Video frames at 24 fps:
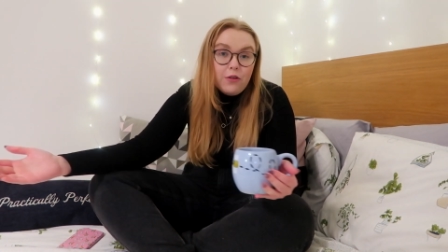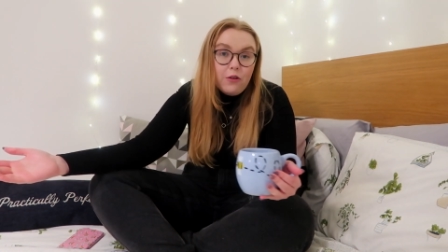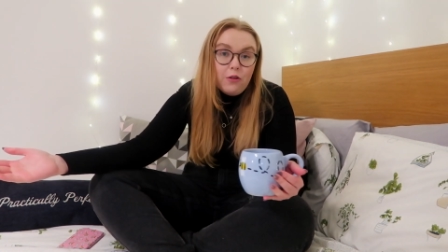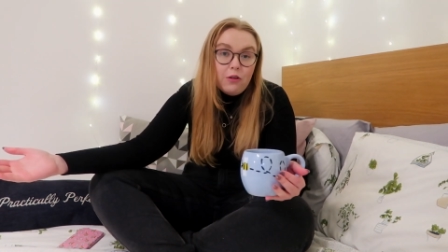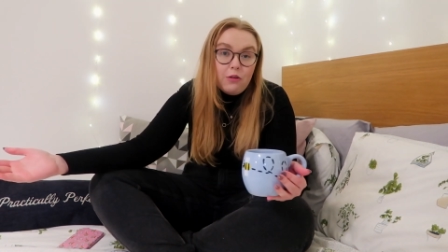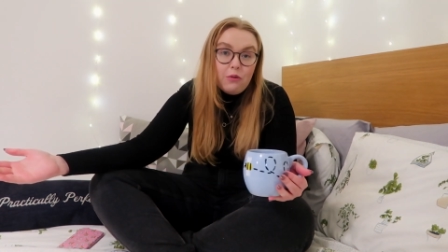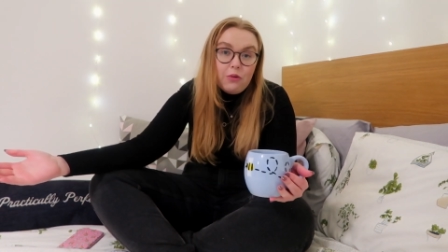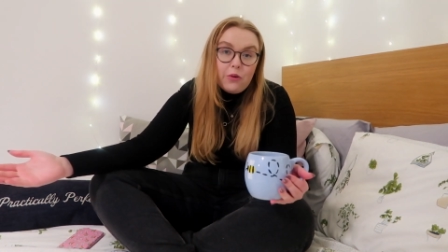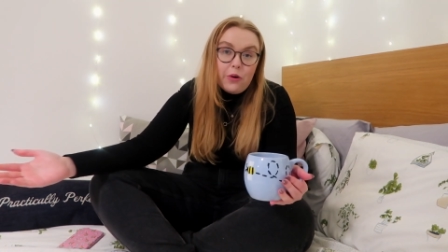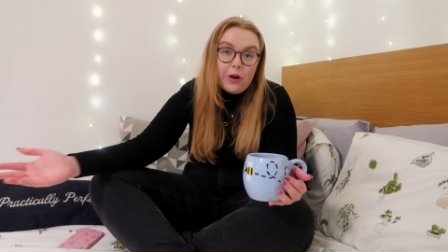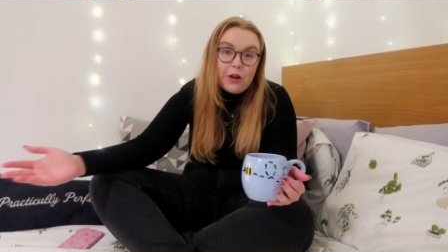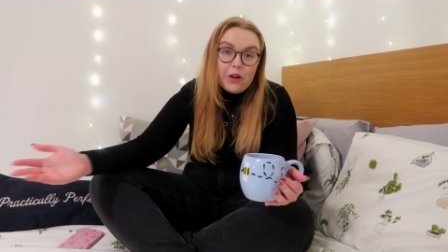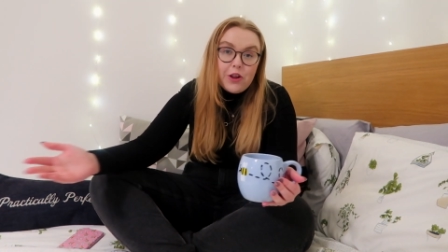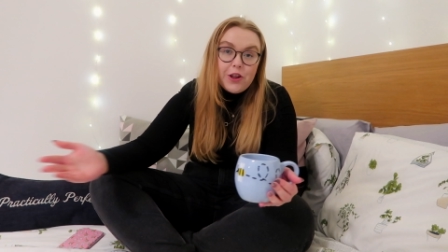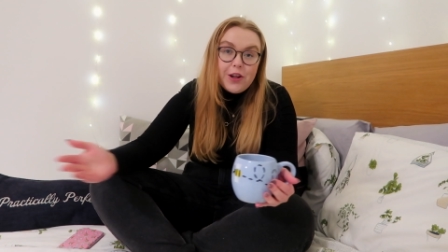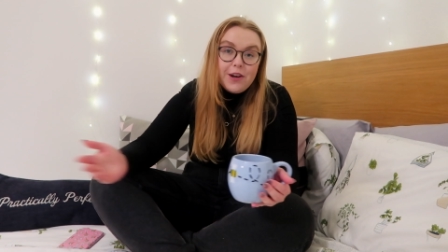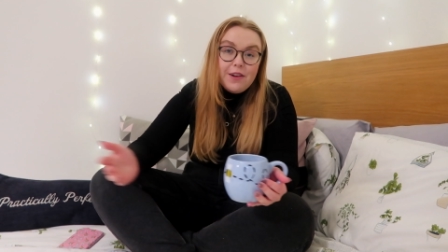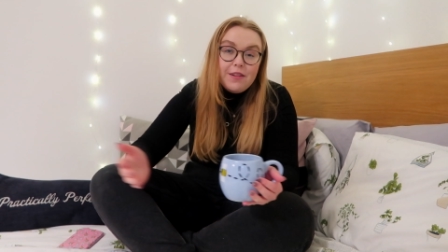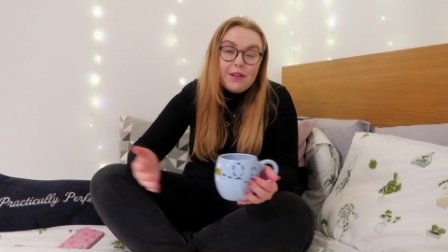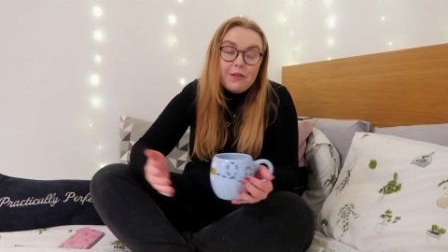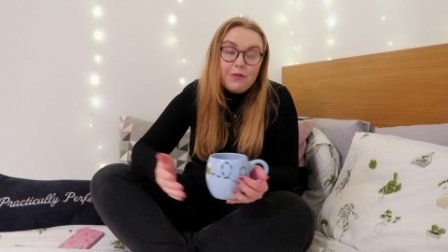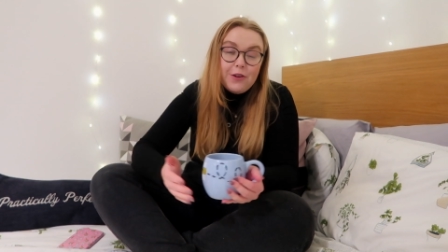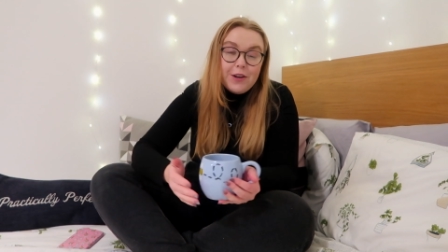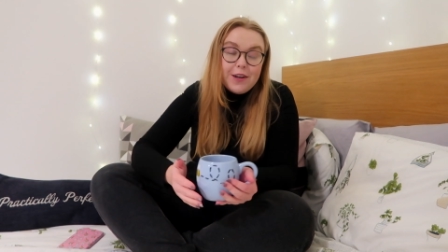all of the
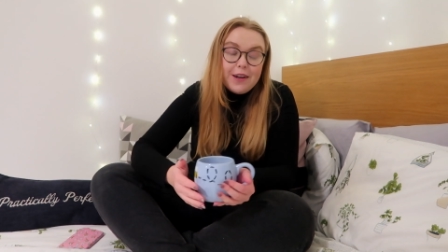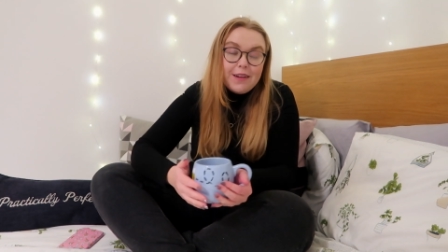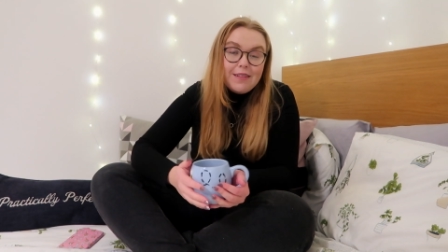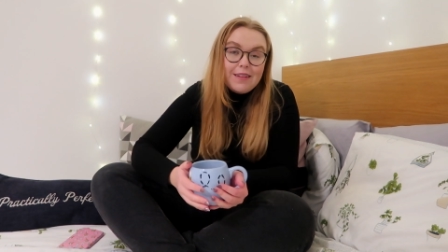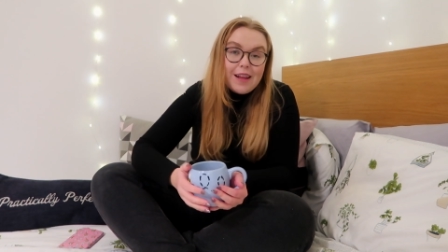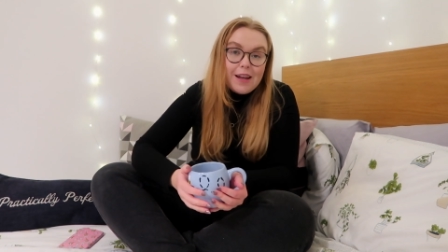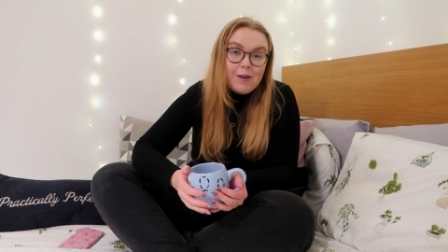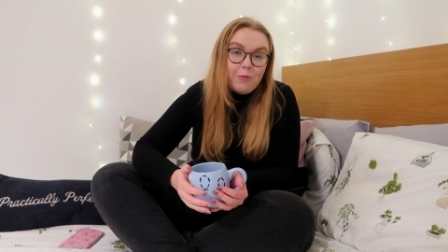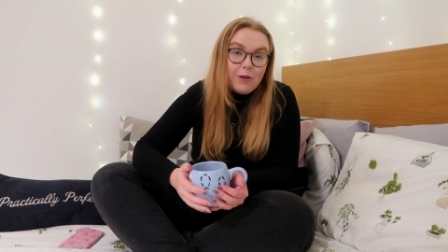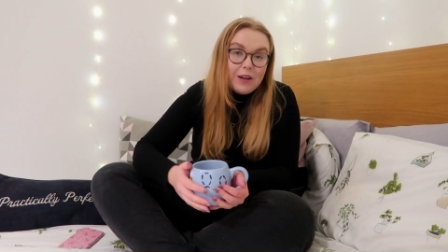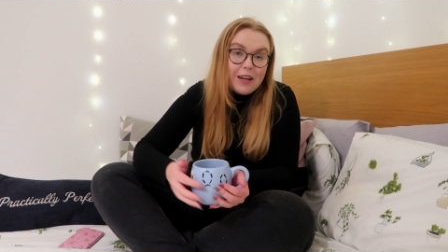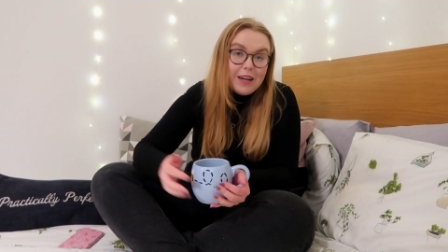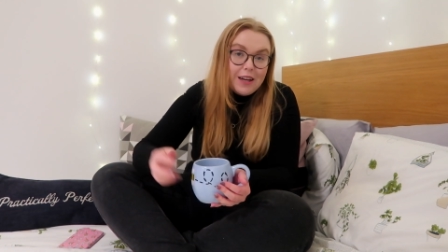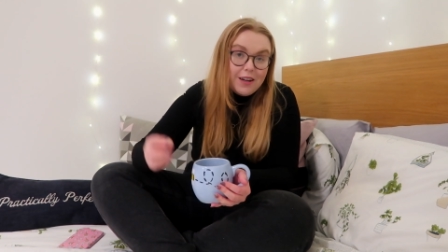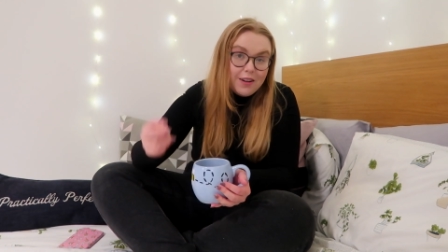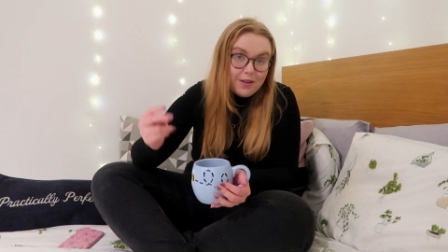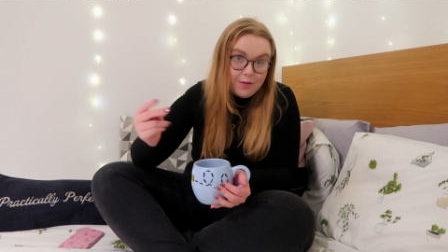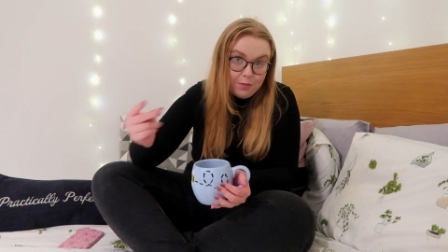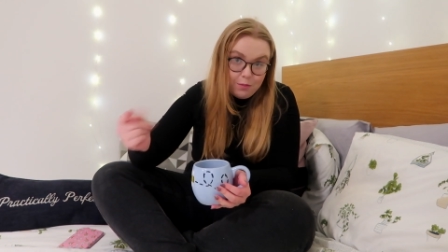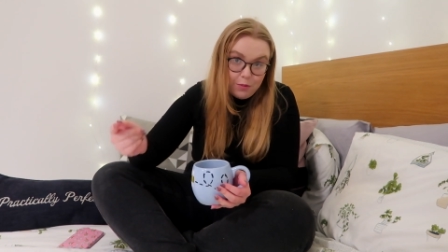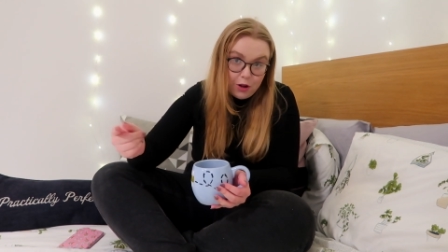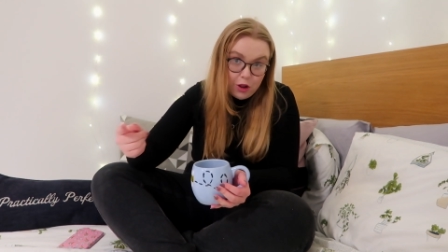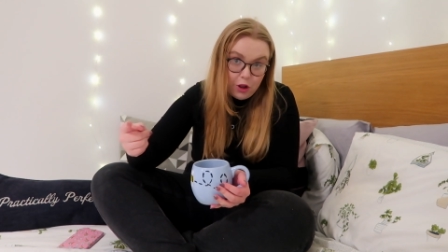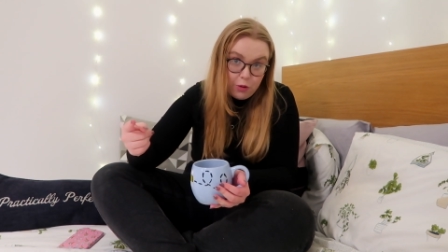questions if you did send one in,
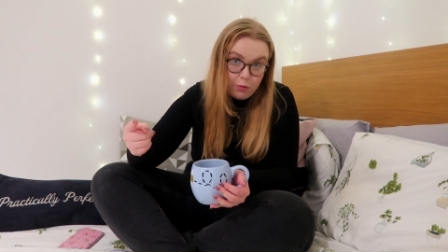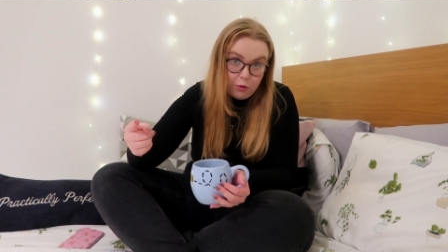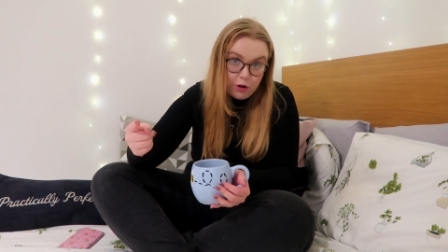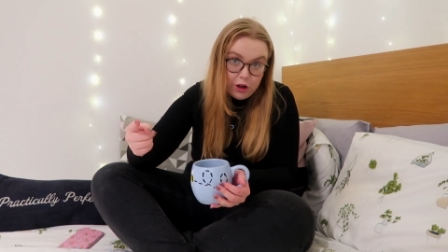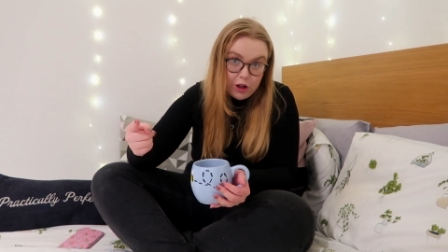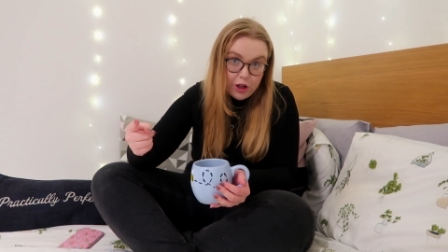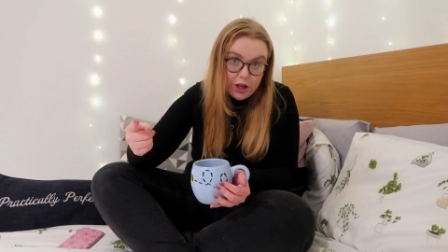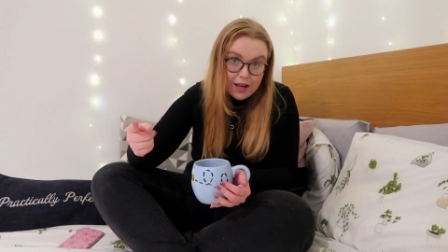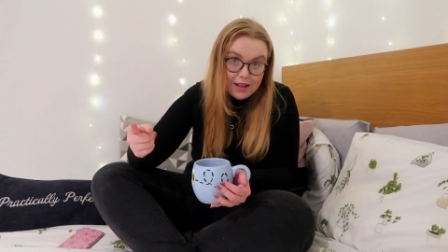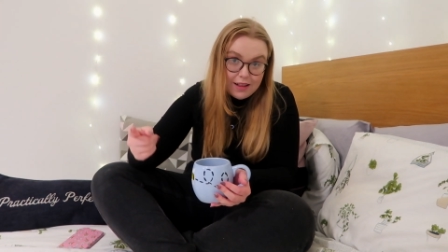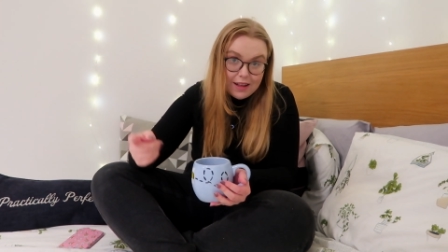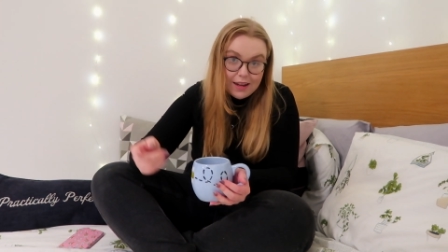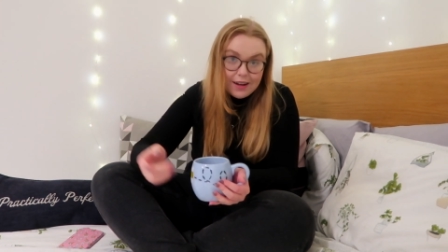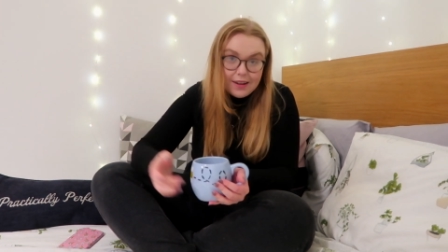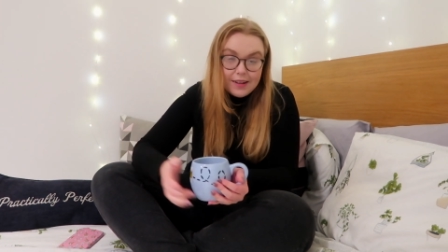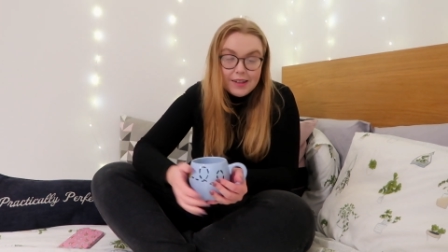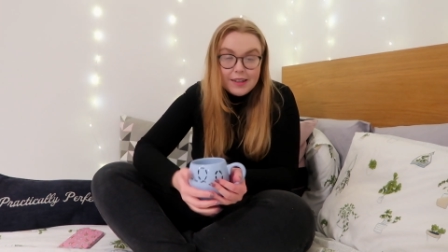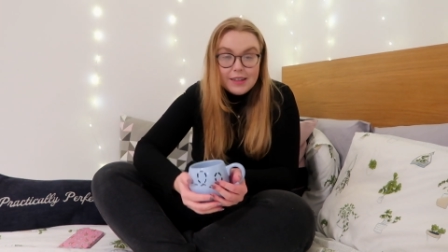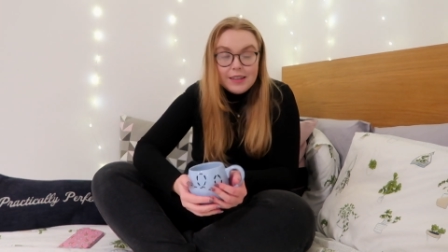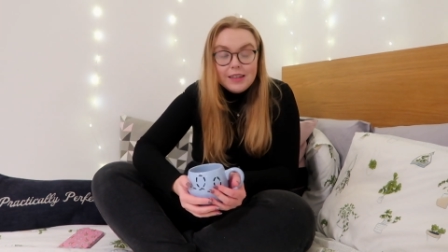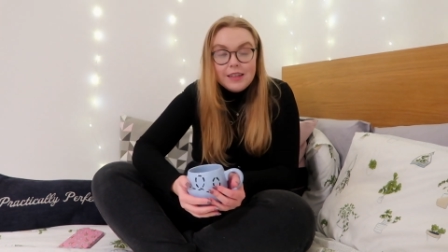much appreciated.